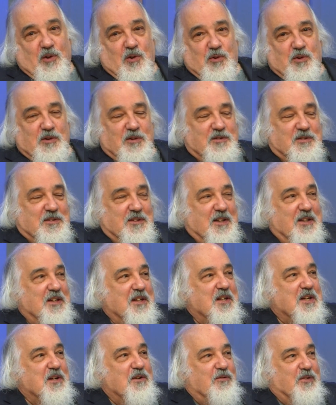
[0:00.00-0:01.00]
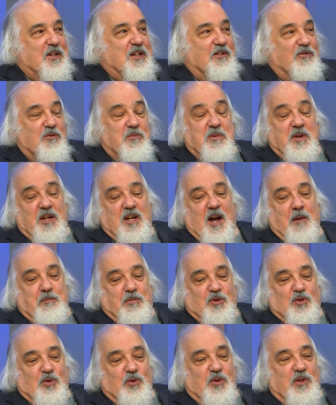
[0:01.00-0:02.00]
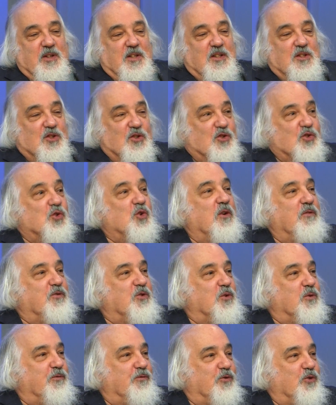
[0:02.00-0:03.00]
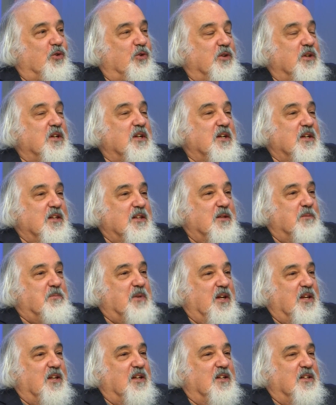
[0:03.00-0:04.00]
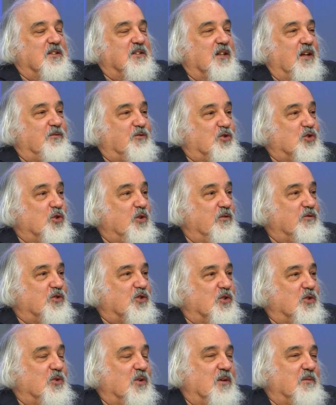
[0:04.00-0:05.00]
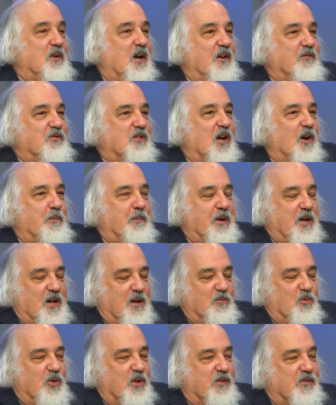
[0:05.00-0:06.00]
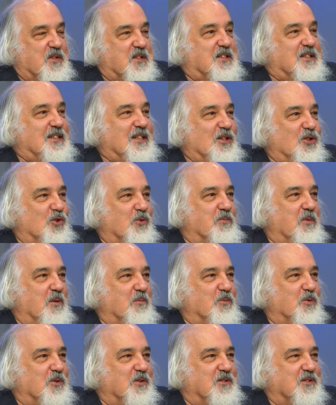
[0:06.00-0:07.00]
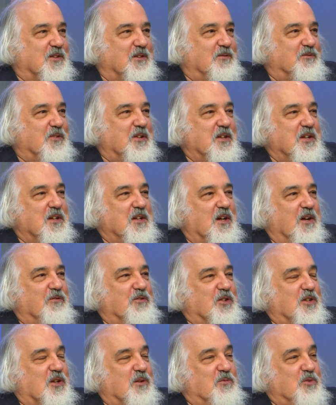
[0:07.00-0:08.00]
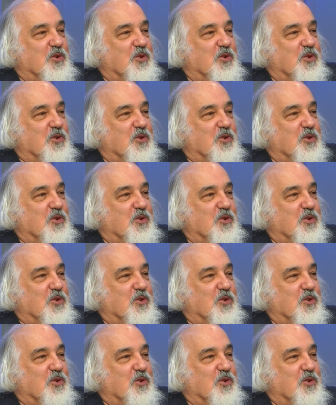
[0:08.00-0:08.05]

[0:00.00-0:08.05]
you, voters, for giving me an opportunity to serve you for the many years I've served you. I've now become one of the senior members of the